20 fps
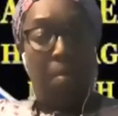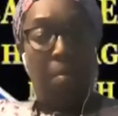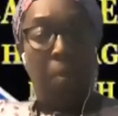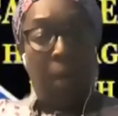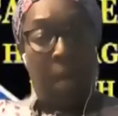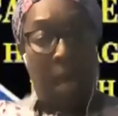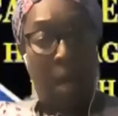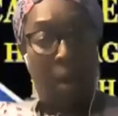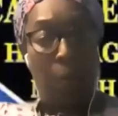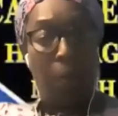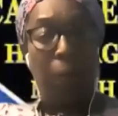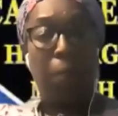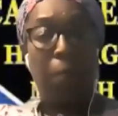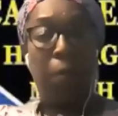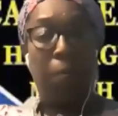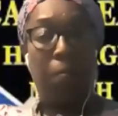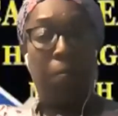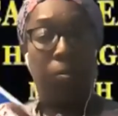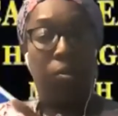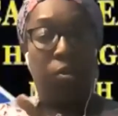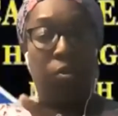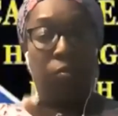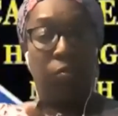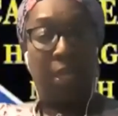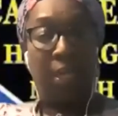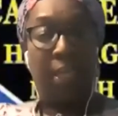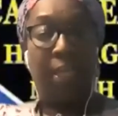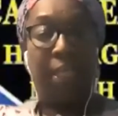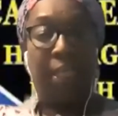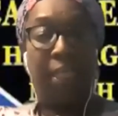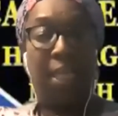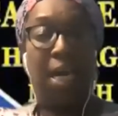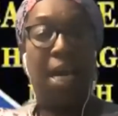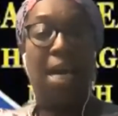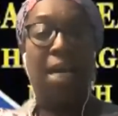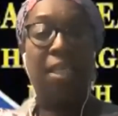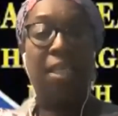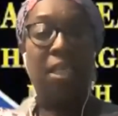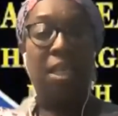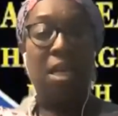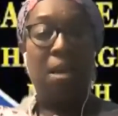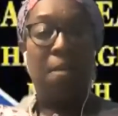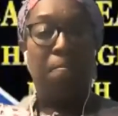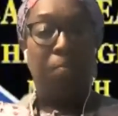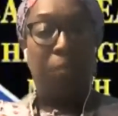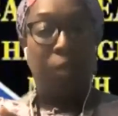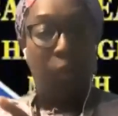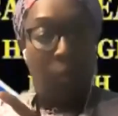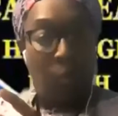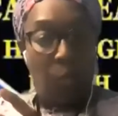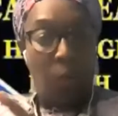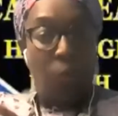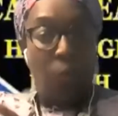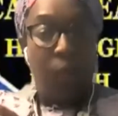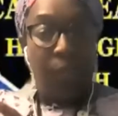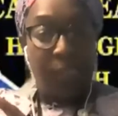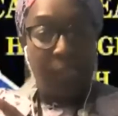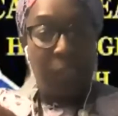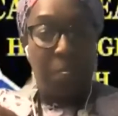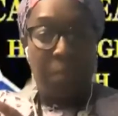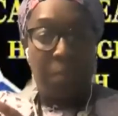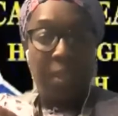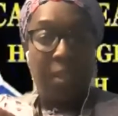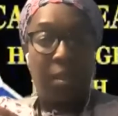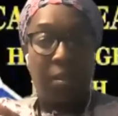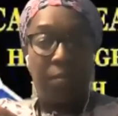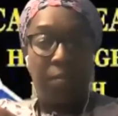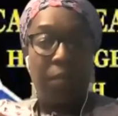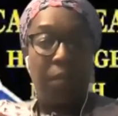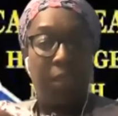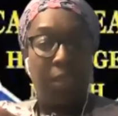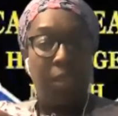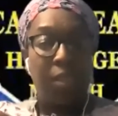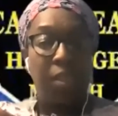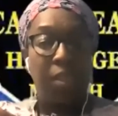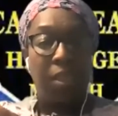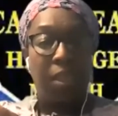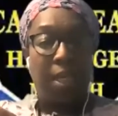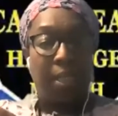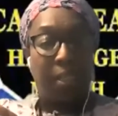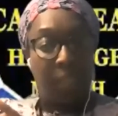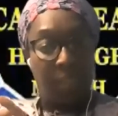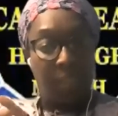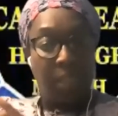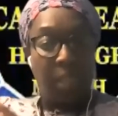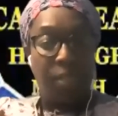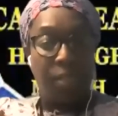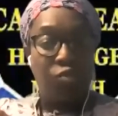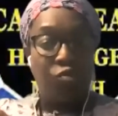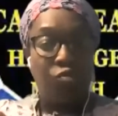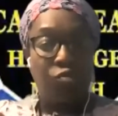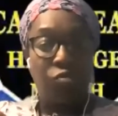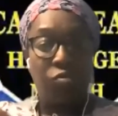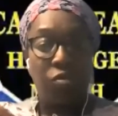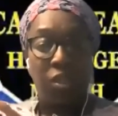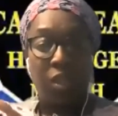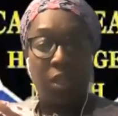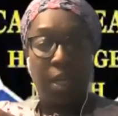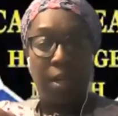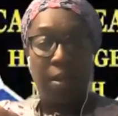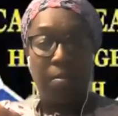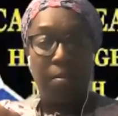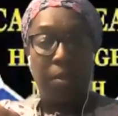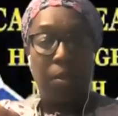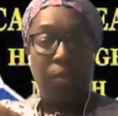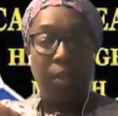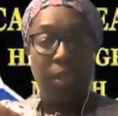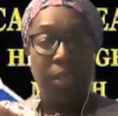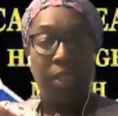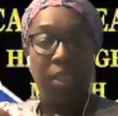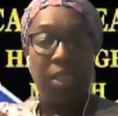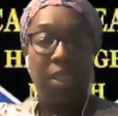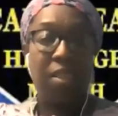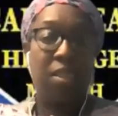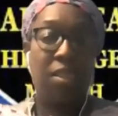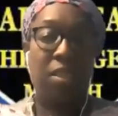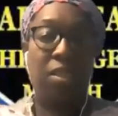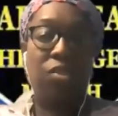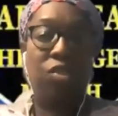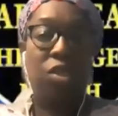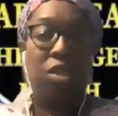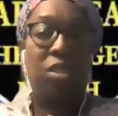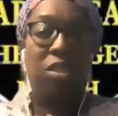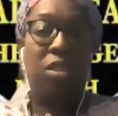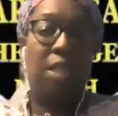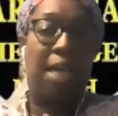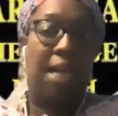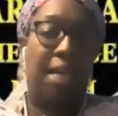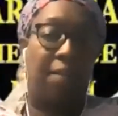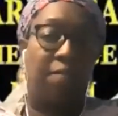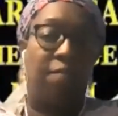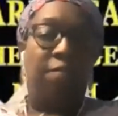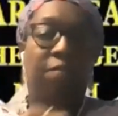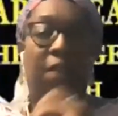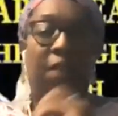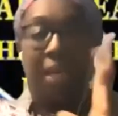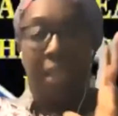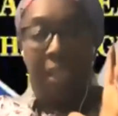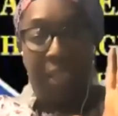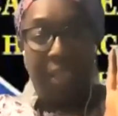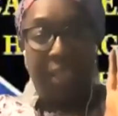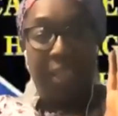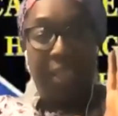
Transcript: helping people to recognize, when we speak of these ancestral ceremonies, this isn't just like Fet.